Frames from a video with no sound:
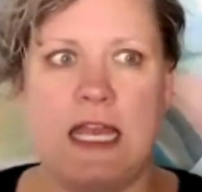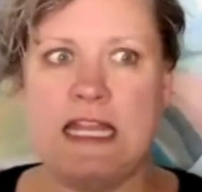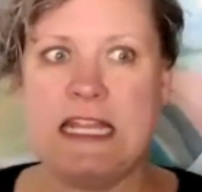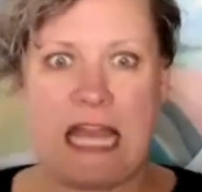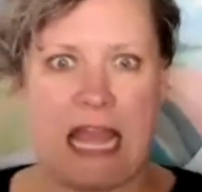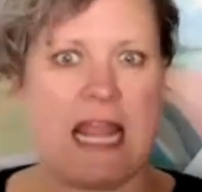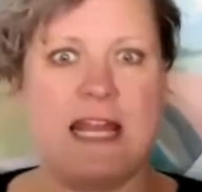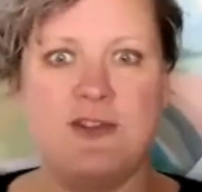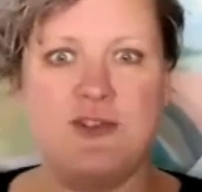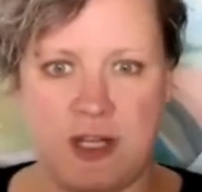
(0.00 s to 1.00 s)

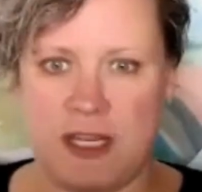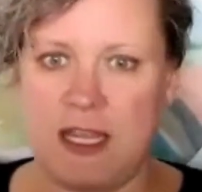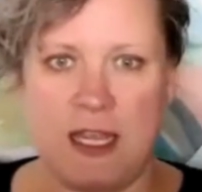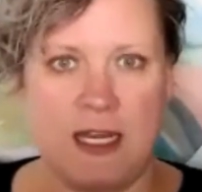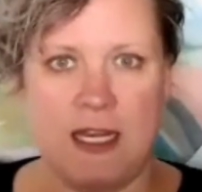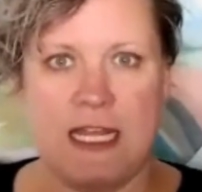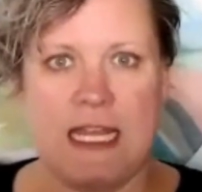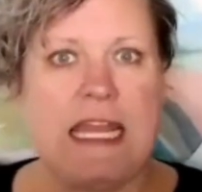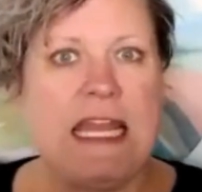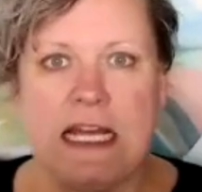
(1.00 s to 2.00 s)
engaged in
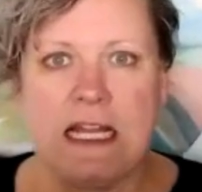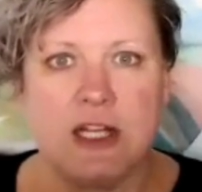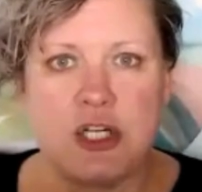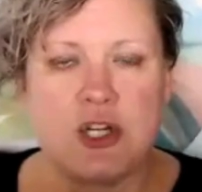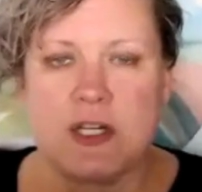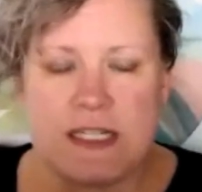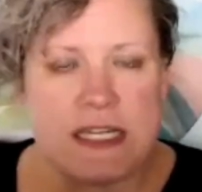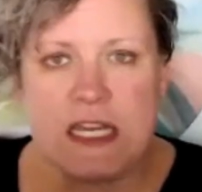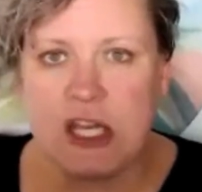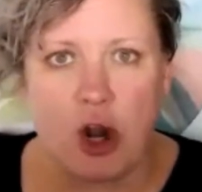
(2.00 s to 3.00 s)
English
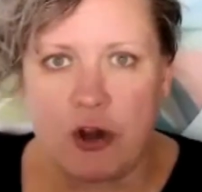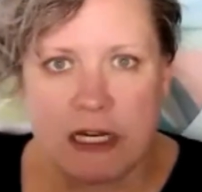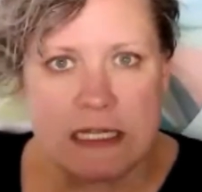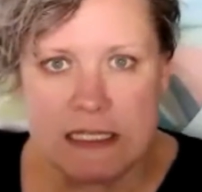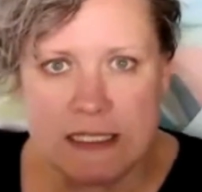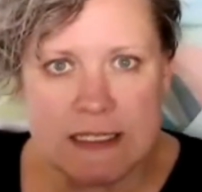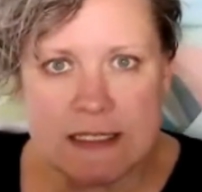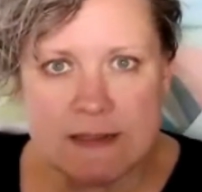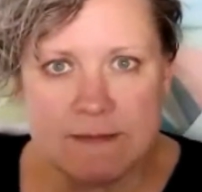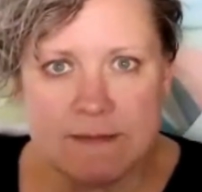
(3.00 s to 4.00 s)
tea
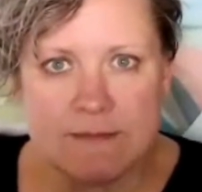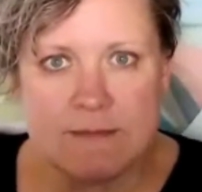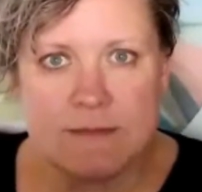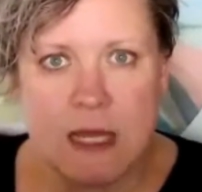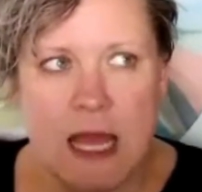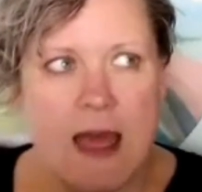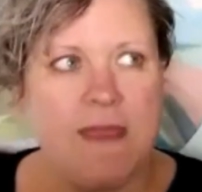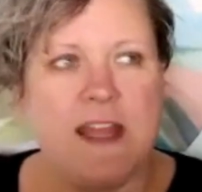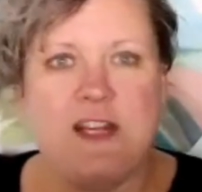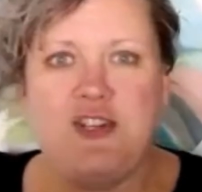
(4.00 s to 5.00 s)
gardens.
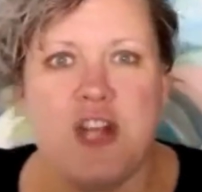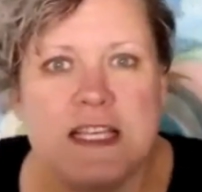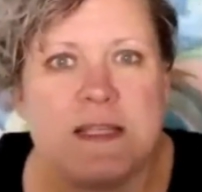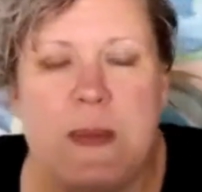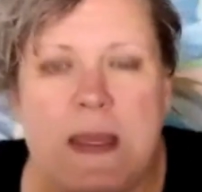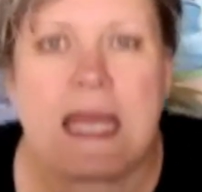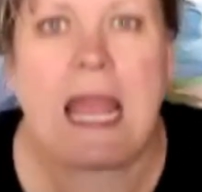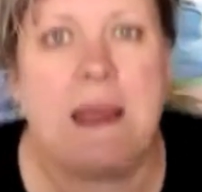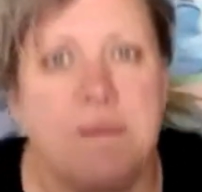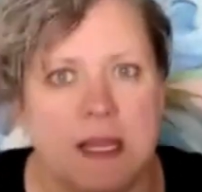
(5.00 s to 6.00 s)
They just
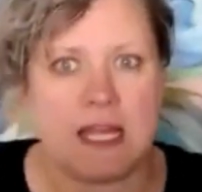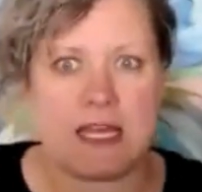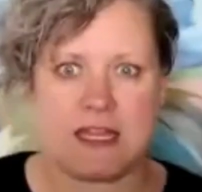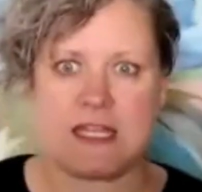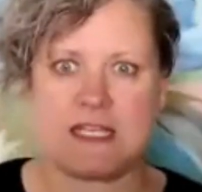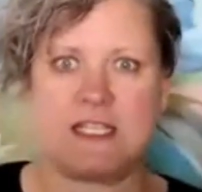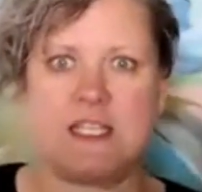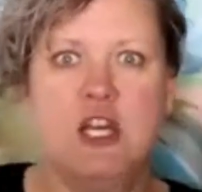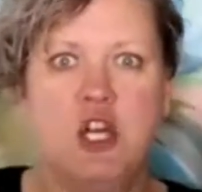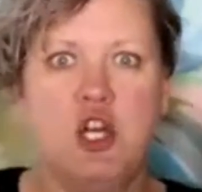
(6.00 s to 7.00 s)
became like this
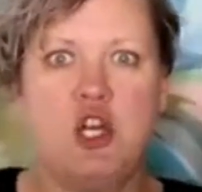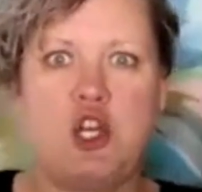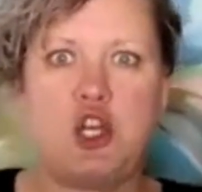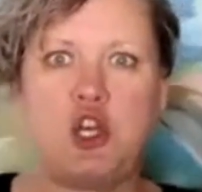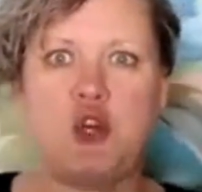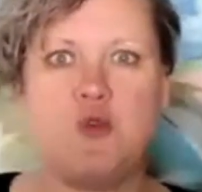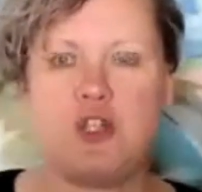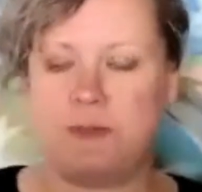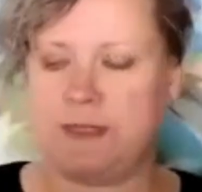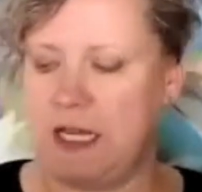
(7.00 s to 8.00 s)
huge
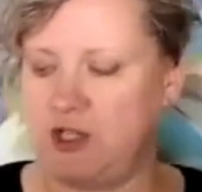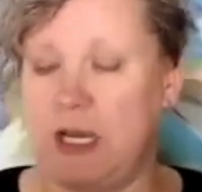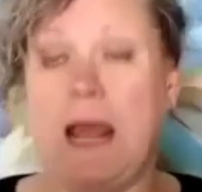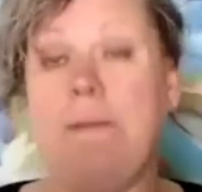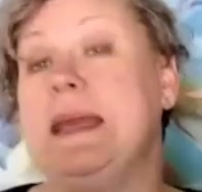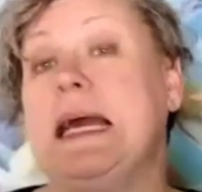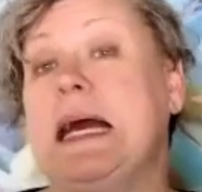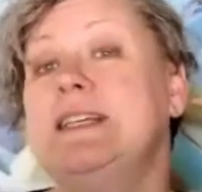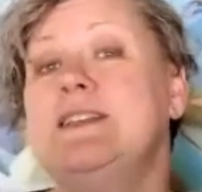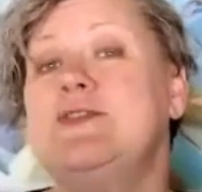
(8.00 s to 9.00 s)
obsession. And
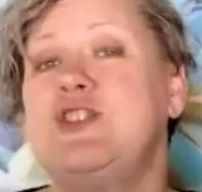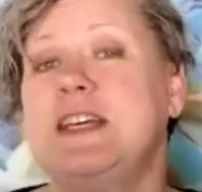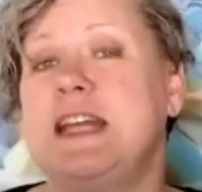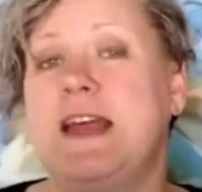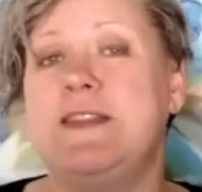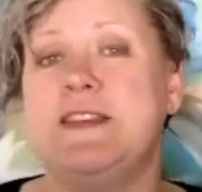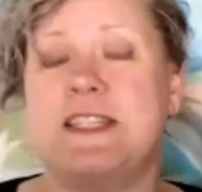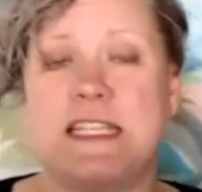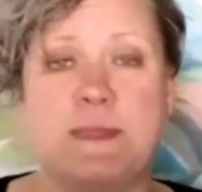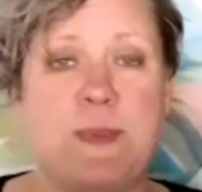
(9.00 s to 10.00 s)
because she had had this
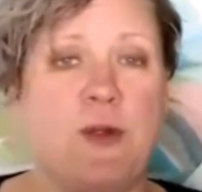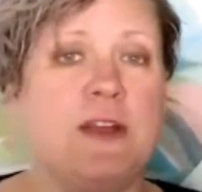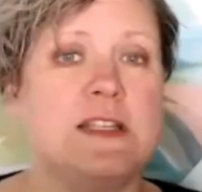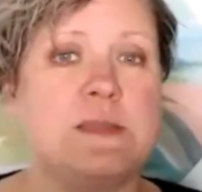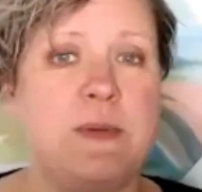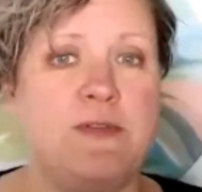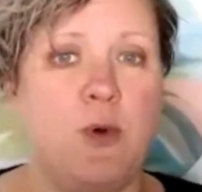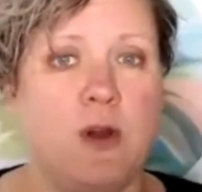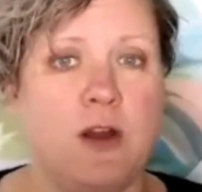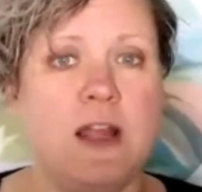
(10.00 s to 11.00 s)
experience
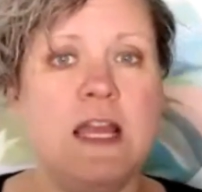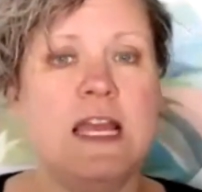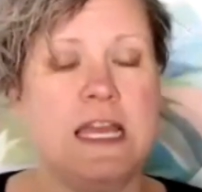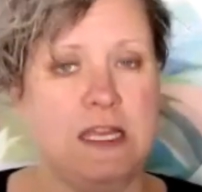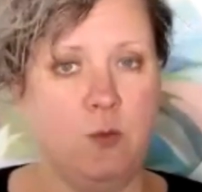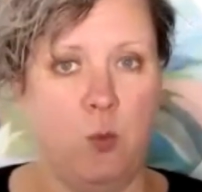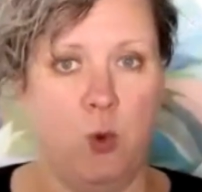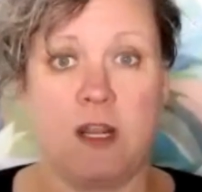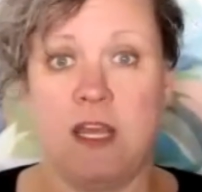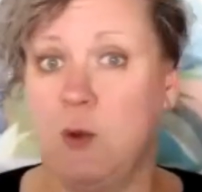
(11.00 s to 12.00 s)
before in
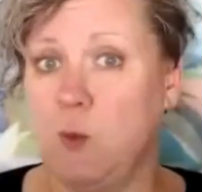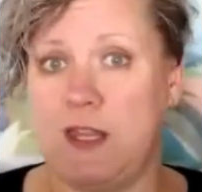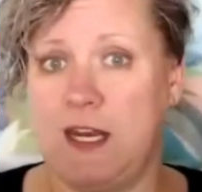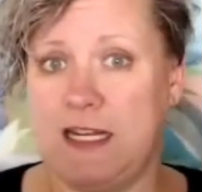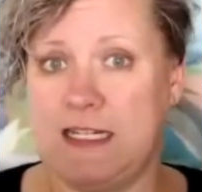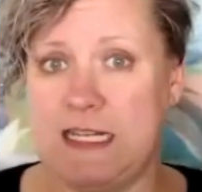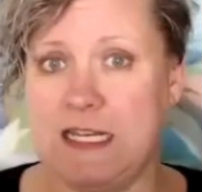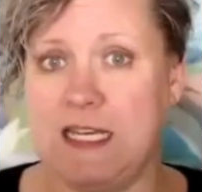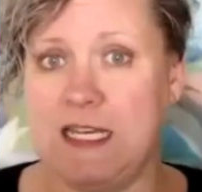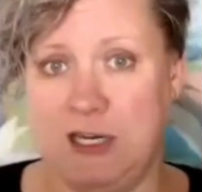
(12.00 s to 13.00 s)
working with an
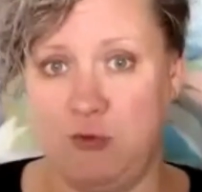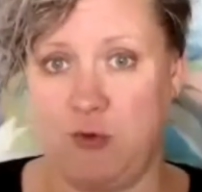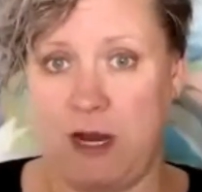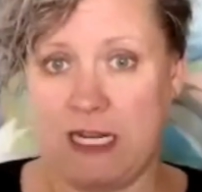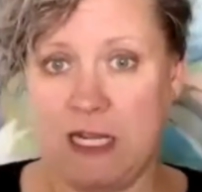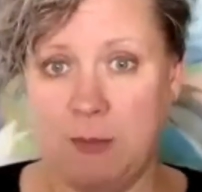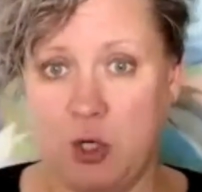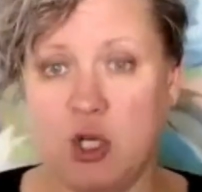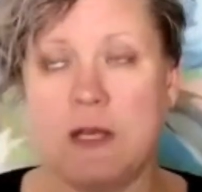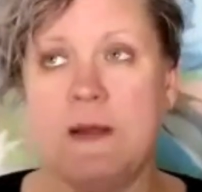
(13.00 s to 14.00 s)
idea and in writing a
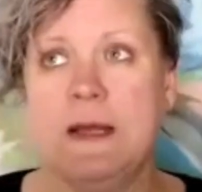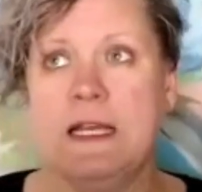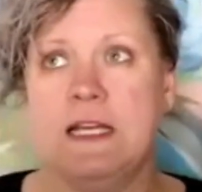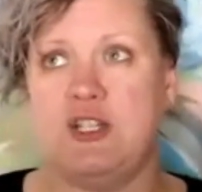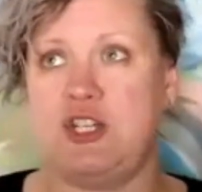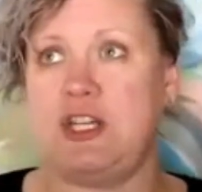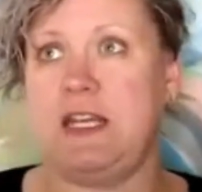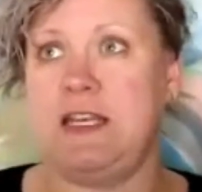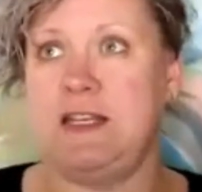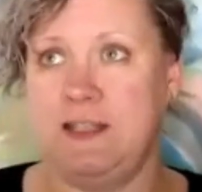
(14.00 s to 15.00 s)
book, she